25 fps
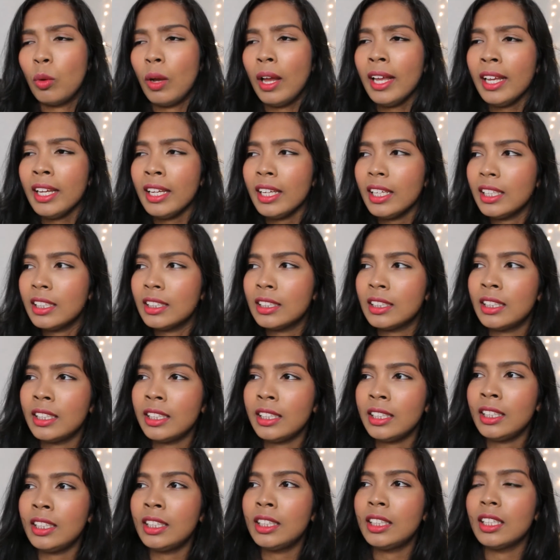why is
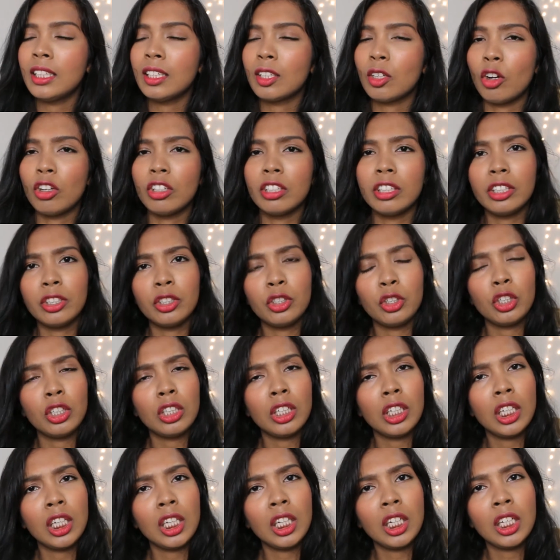this
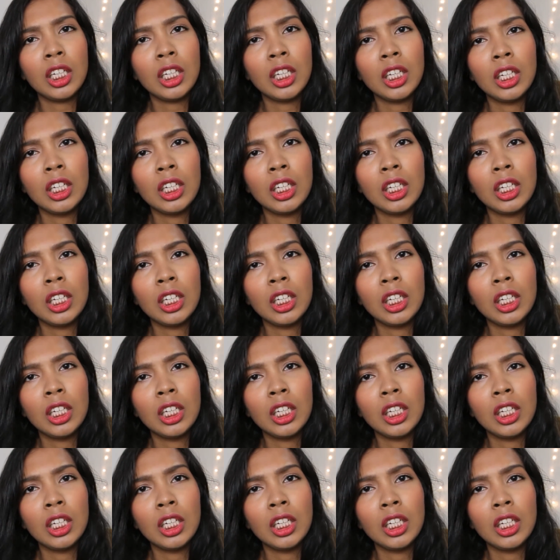conditioner